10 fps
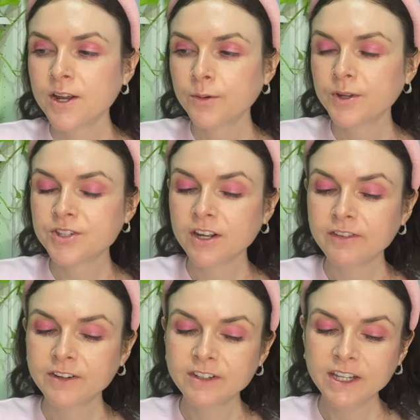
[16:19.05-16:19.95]
which I
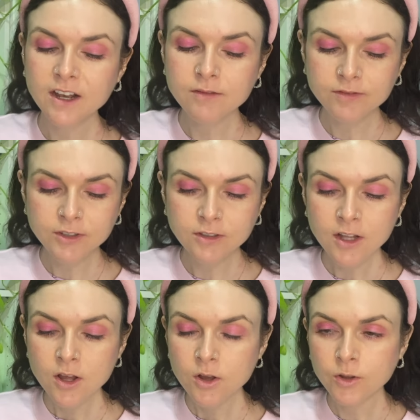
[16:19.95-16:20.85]
find really helpful.
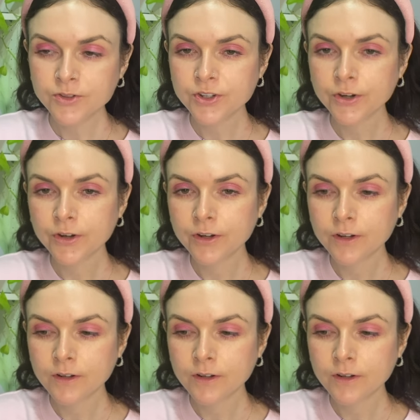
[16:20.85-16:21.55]
Also,